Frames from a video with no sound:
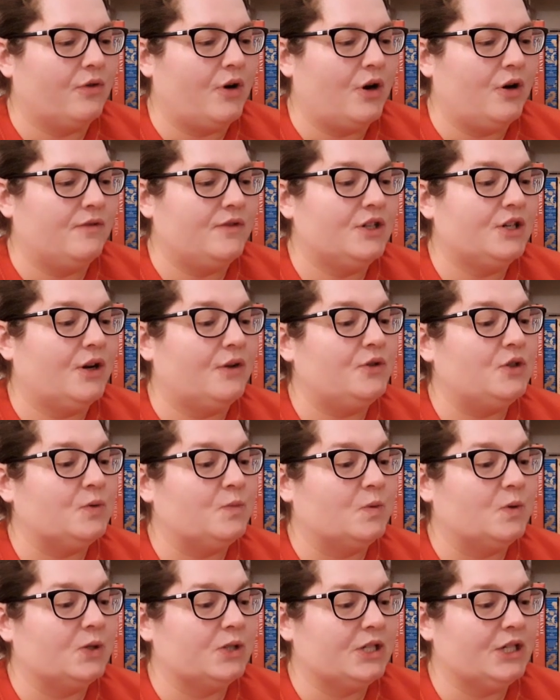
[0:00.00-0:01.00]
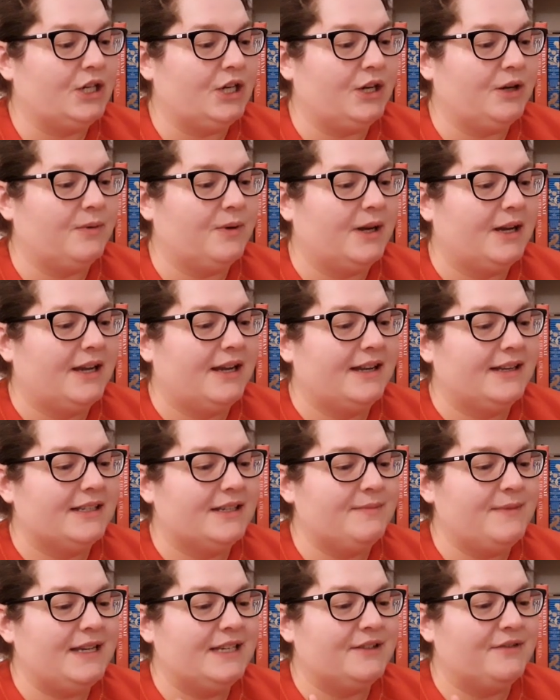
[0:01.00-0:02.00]
Grove to go to Waterloo
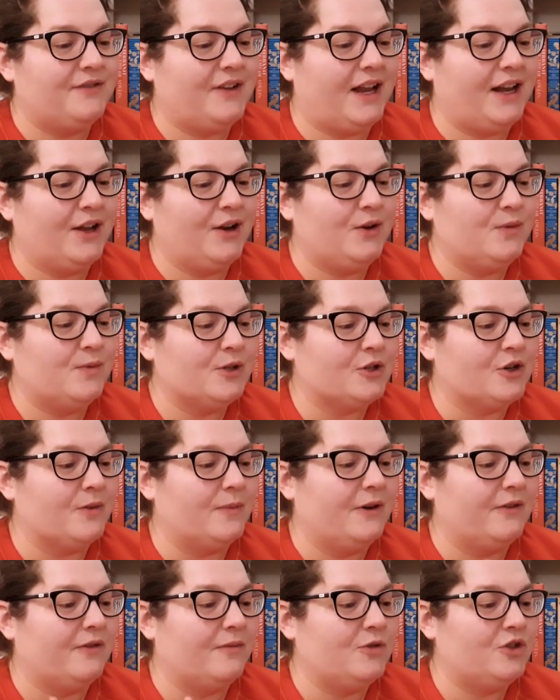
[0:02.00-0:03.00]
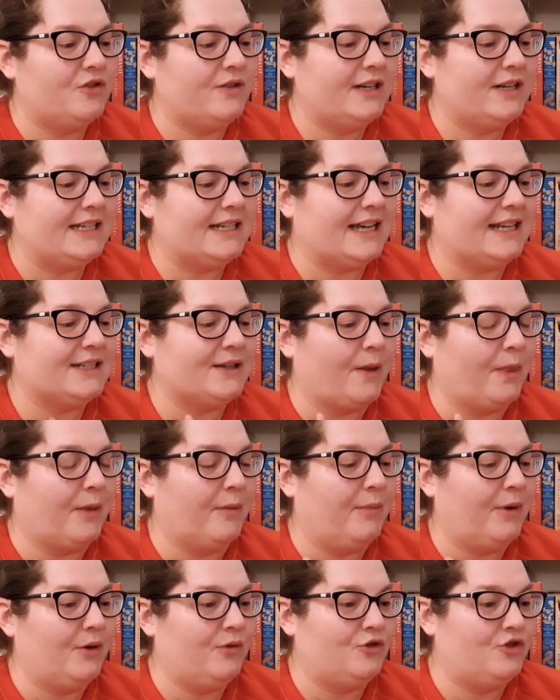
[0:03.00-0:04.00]
to meet a fellow who was coming from Trinidad on
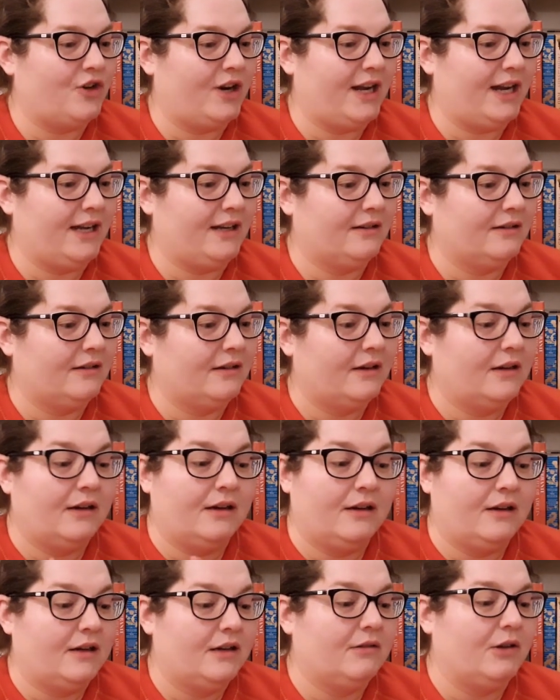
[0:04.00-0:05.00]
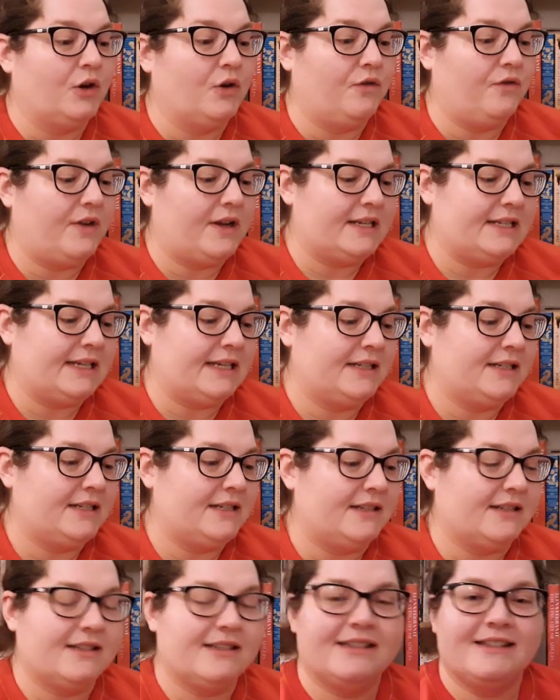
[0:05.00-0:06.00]
the boat train. Good first
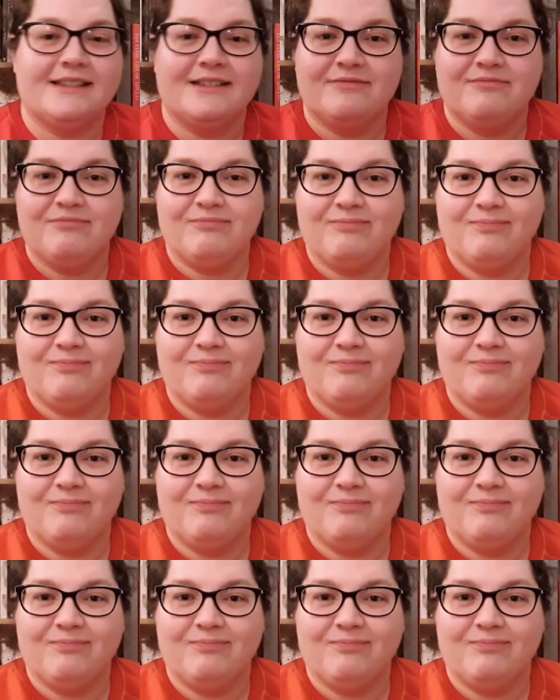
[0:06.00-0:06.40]
sentence.